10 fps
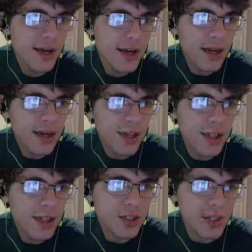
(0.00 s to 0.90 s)
You can change
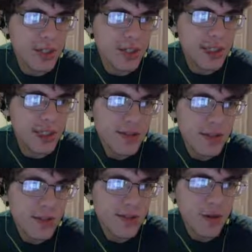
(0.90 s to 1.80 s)
your pen size from 1
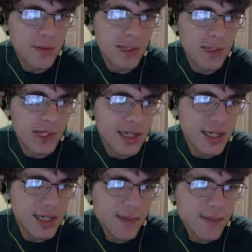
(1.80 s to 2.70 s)
to 4 pixels at a
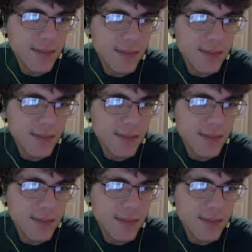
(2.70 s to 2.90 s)
time.